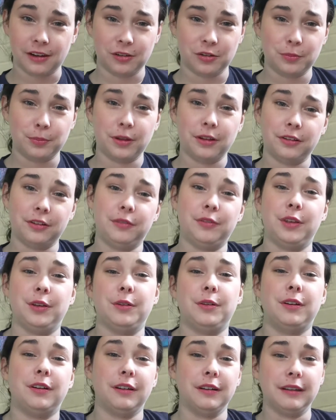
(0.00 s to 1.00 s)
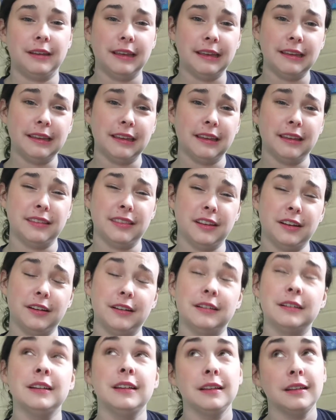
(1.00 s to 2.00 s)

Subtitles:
I hope all of you are hanging in there